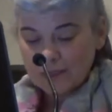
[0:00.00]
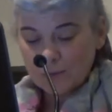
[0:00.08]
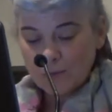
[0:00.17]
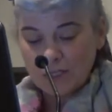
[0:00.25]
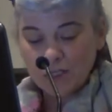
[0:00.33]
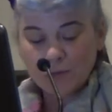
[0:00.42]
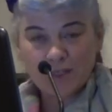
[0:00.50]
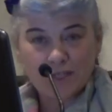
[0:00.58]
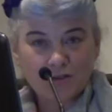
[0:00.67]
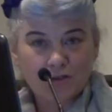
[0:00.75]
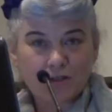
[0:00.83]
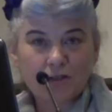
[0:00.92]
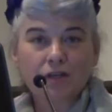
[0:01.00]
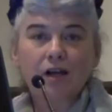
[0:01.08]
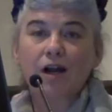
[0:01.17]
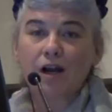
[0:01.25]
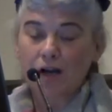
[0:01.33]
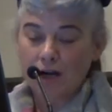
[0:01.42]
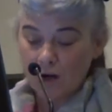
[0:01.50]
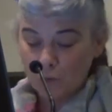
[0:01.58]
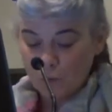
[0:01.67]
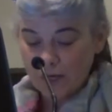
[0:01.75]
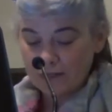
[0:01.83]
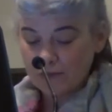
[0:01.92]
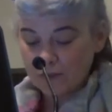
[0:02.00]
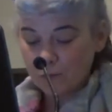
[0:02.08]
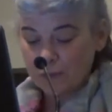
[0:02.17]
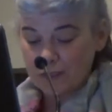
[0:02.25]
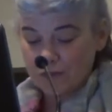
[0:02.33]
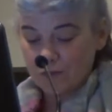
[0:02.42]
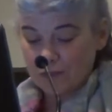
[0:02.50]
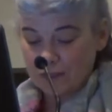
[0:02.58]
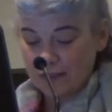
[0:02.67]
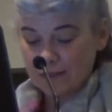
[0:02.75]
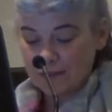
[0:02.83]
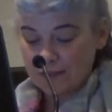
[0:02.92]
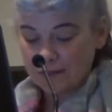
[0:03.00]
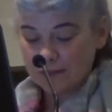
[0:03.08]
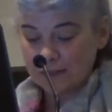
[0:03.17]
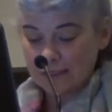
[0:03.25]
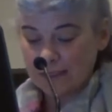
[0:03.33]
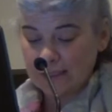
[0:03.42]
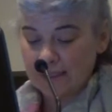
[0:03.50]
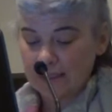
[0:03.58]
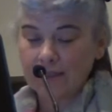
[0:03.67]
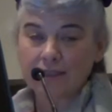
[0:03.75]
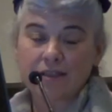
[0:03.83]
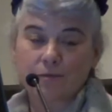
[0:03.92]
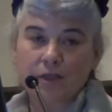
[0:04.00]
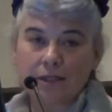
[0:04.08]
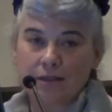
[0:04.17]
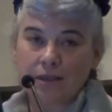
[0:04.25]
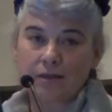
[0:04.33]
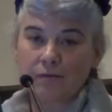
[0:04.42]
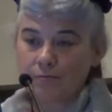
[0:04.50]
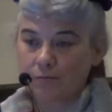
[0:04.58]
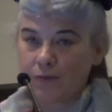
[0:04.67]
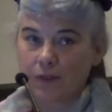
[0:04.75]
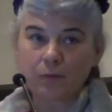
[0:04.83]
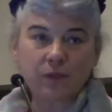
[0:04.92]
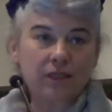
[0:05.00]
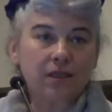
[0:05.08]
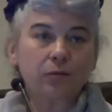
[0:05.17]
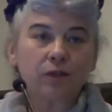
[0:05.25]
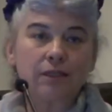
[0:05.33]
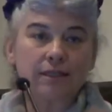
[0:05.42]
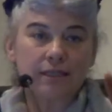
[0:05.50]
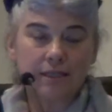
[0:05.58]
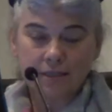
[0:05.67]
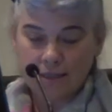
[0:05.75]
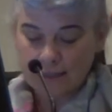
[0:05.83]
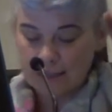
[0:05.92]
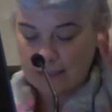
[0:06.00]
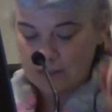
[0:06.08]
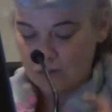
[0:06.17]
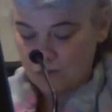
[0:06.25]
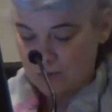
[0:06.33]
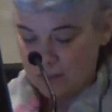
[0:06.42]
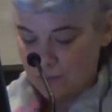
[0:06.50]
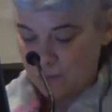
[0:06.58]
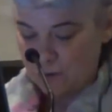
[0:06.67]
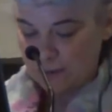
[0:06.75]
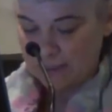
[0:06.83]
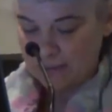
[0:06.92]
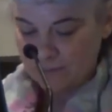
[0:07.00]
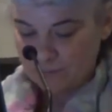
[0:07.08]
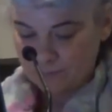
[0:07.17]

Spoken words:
Dementia Mentors are one of the resources listed in the PWD Success Stories booklet.